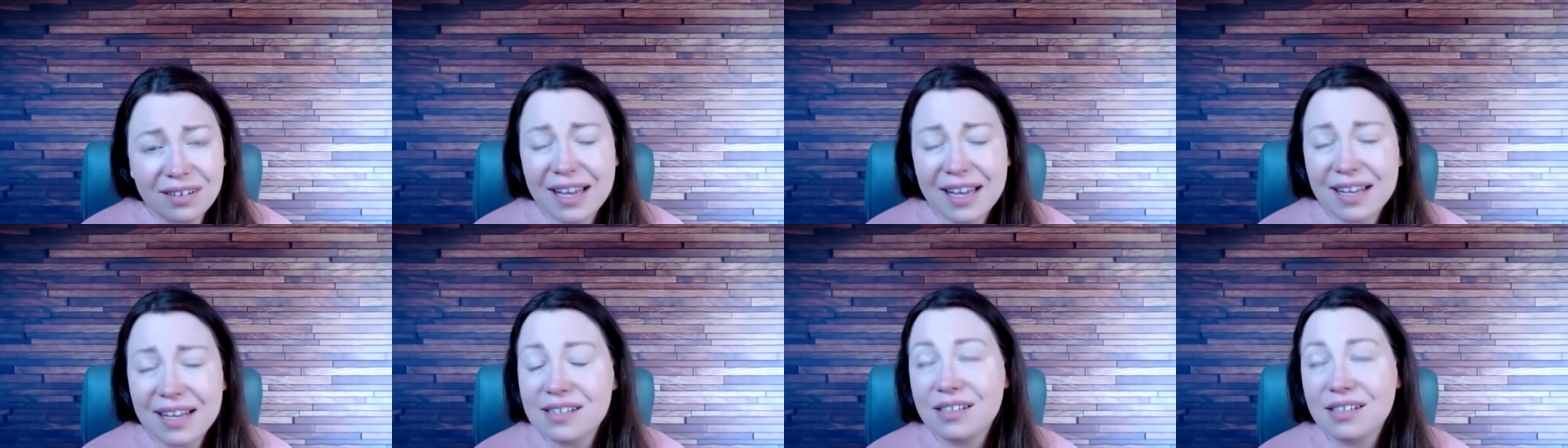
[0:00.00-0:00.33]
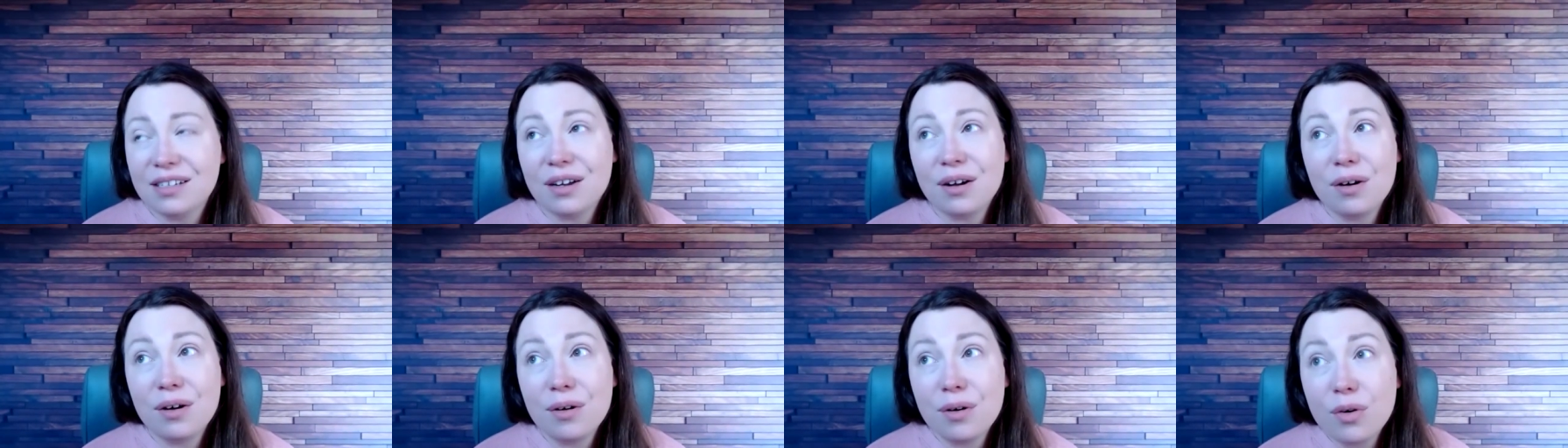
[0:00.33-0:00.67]
And
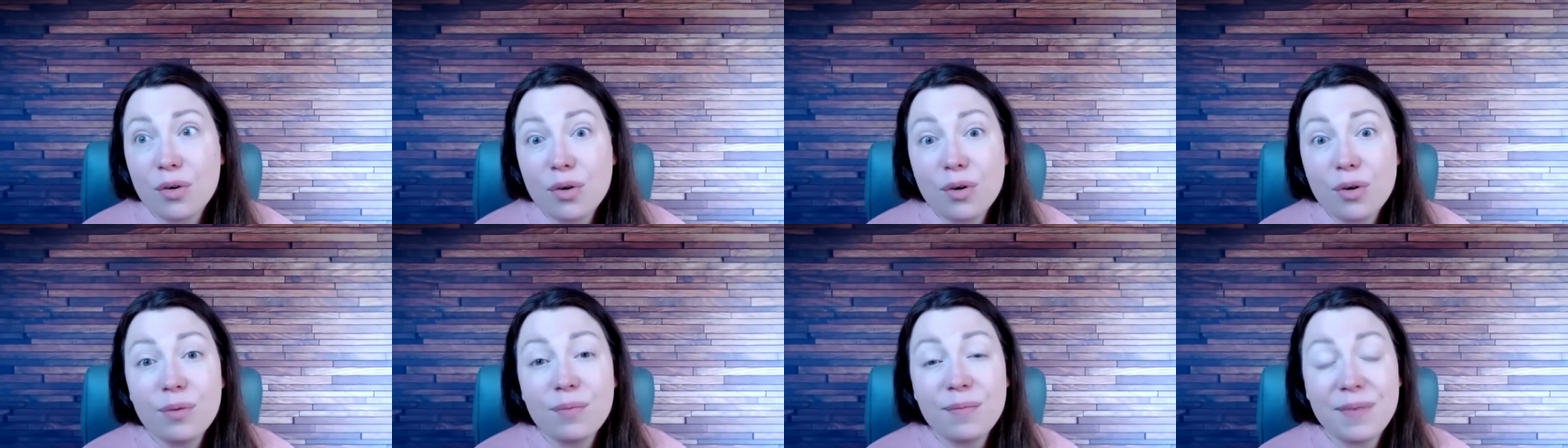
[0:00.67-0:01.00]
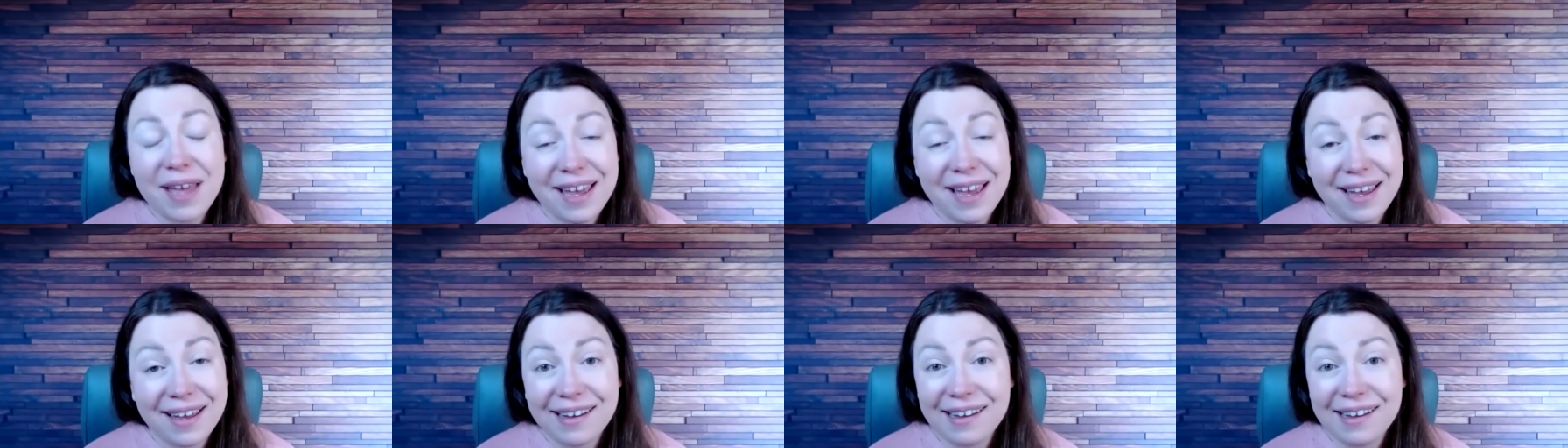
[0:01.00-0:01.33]
oh
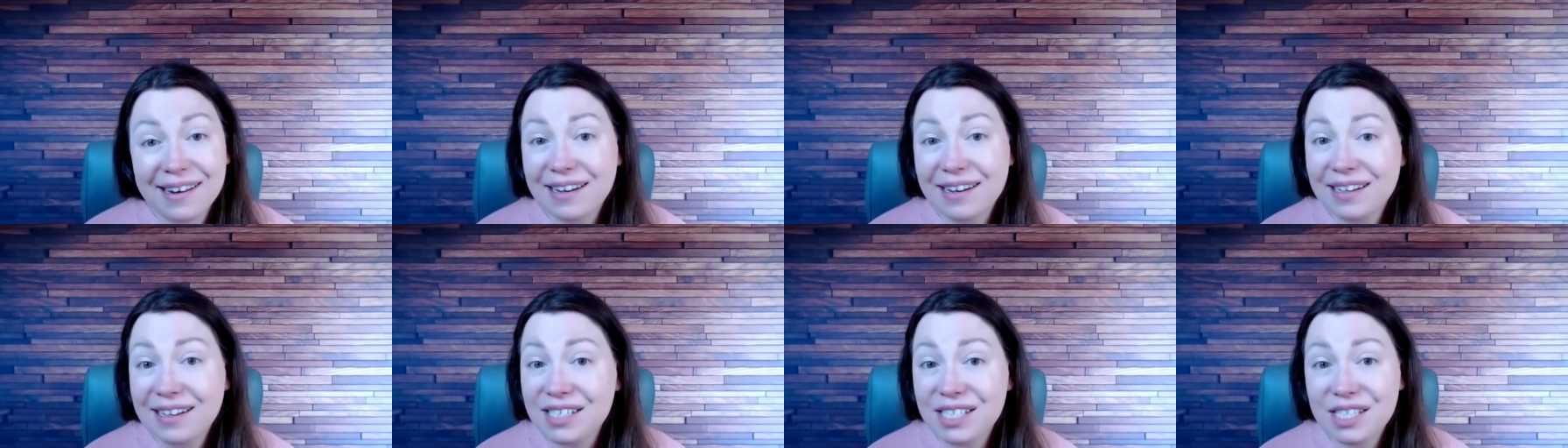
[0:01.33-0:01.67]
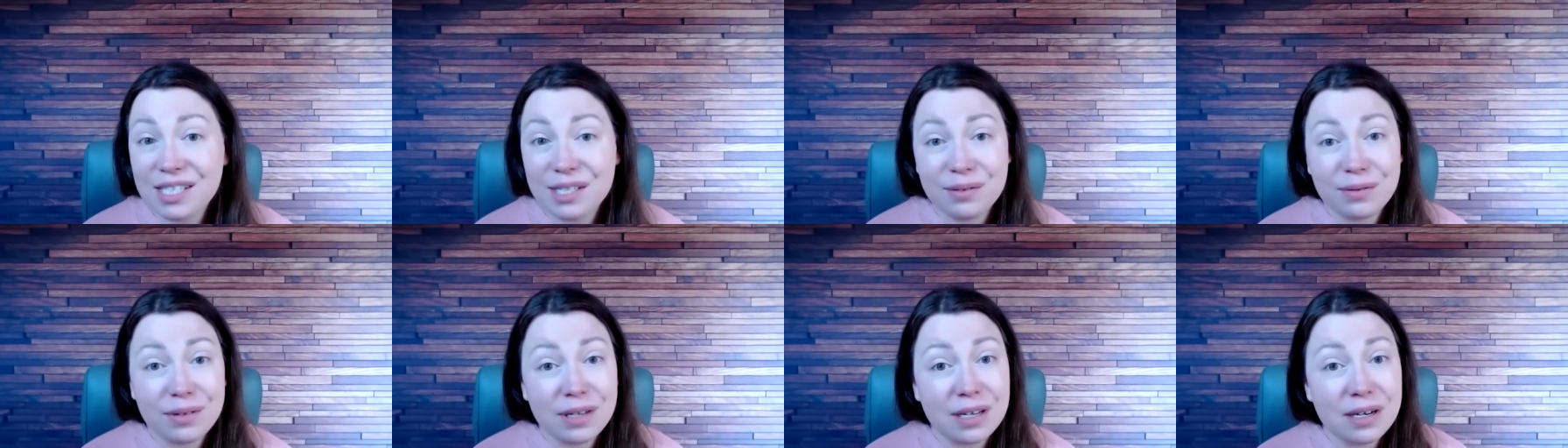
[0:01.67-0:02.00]
man, as
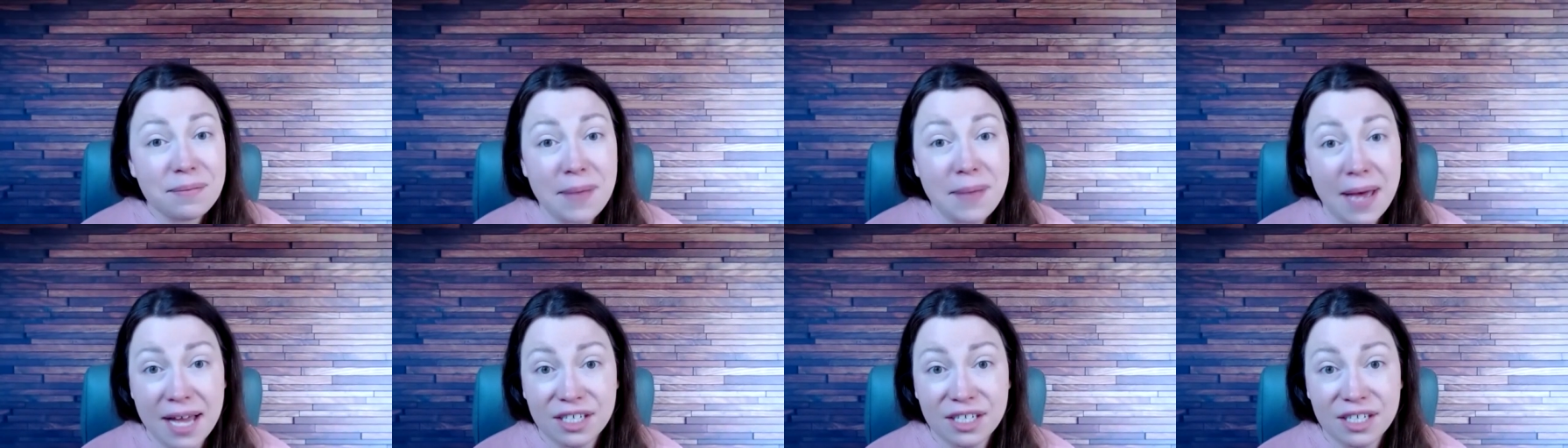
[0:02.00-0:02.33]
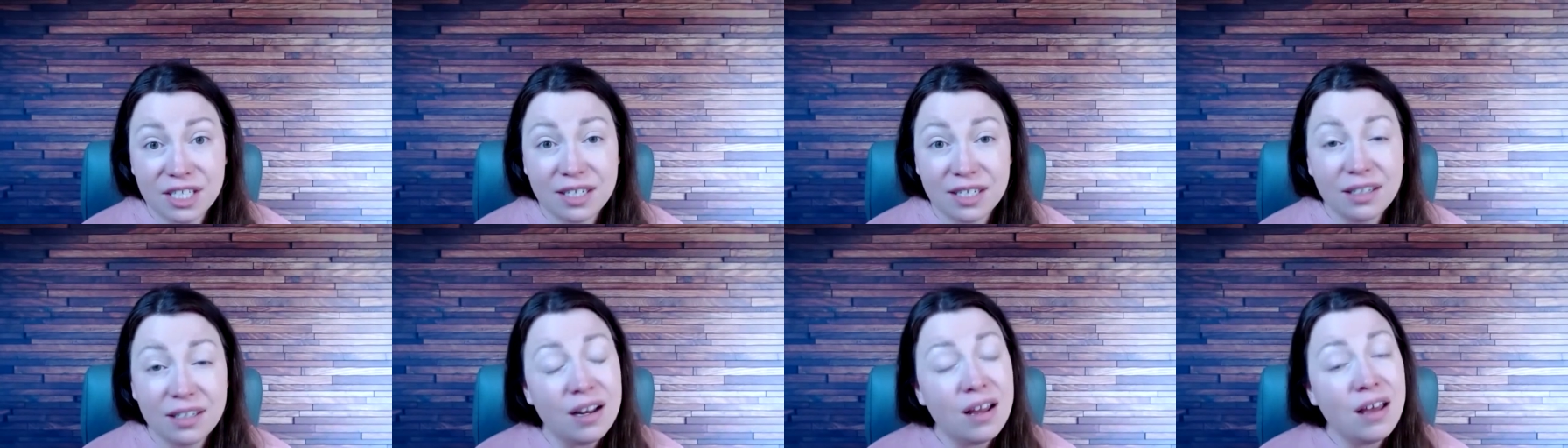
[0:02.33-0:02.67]
you can
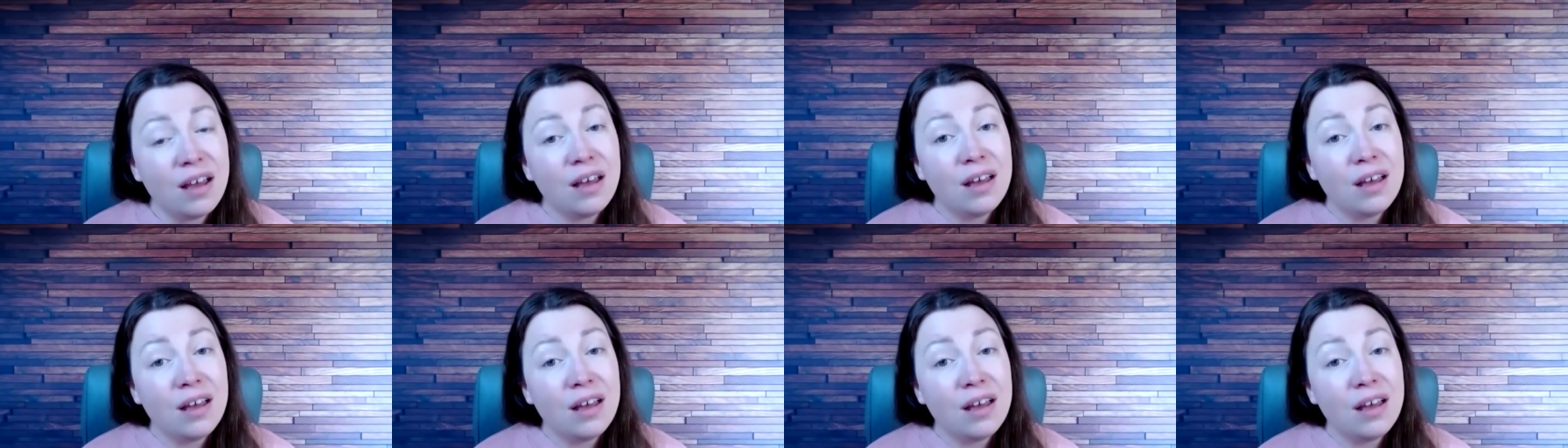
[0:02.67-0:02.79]
imagine,